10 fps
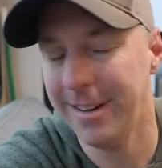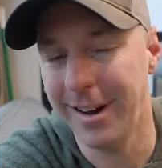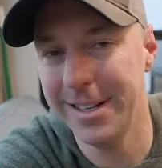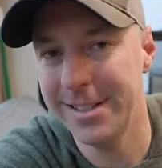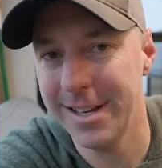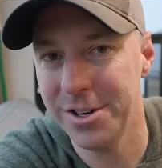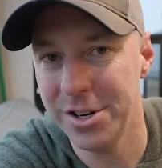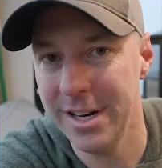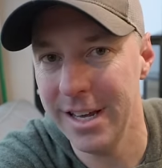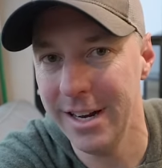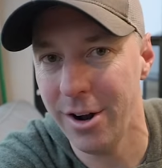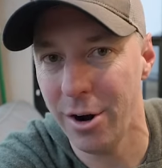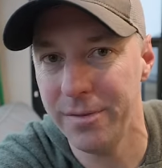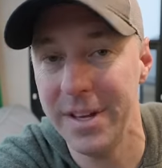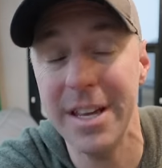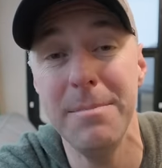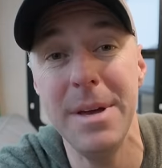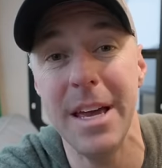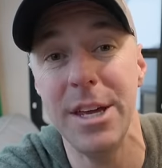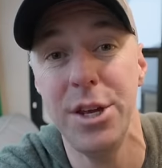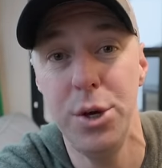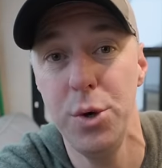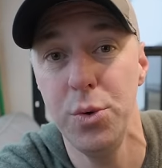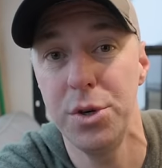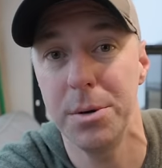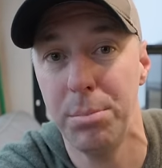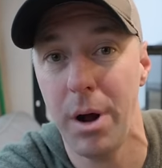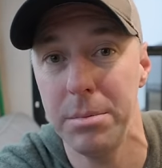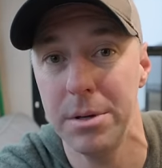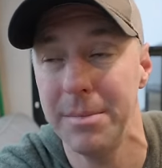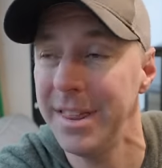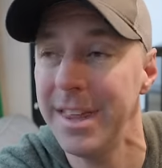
condensation in an RV can be a huge problem. I